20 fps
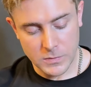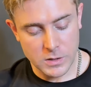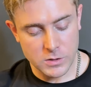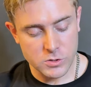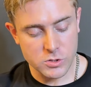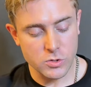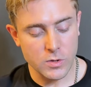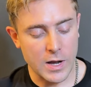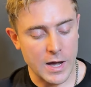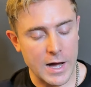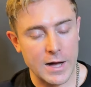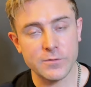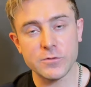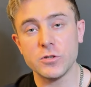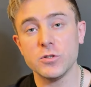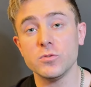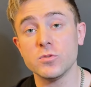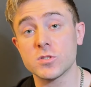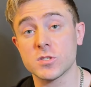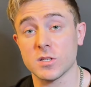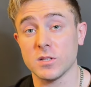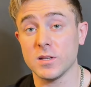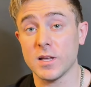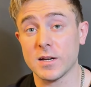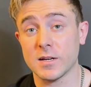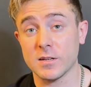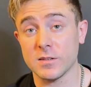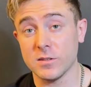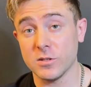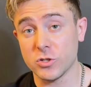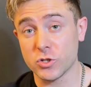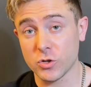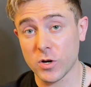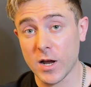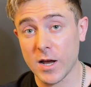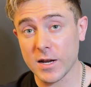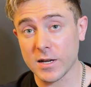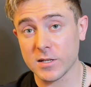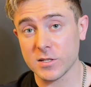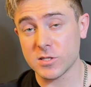So after you select the
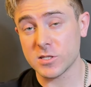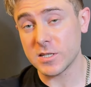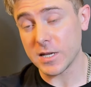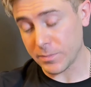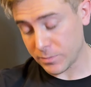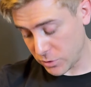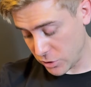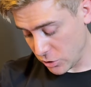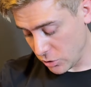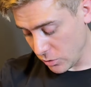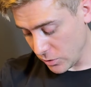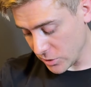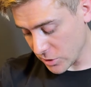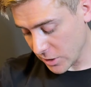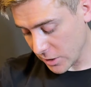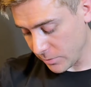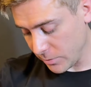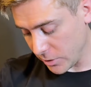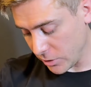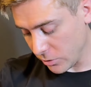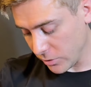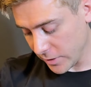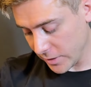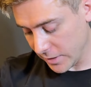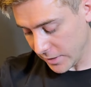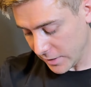track, step 2 is going to be going